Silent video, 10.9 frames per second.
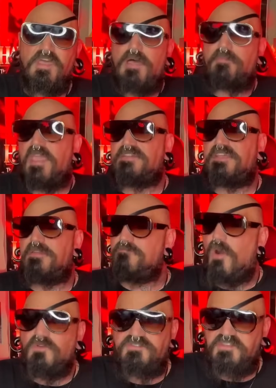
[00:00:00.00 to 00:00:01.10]
I'm guessing
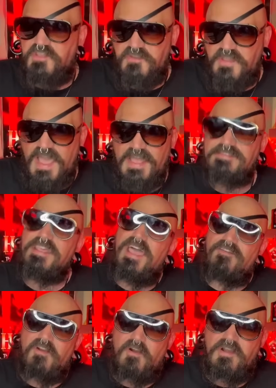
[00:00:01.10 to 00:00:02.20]
most of you guys
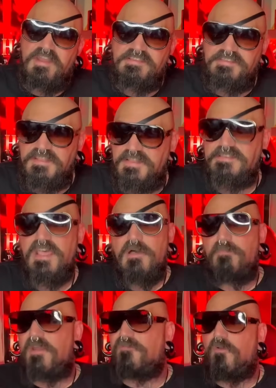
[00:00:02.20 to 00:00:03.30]
have already seen this,
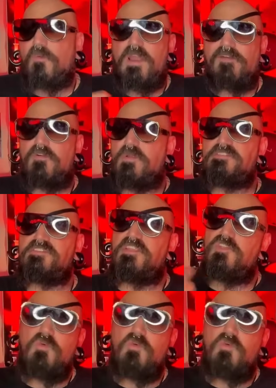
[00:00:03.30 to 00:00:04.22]
but if for whatever reason you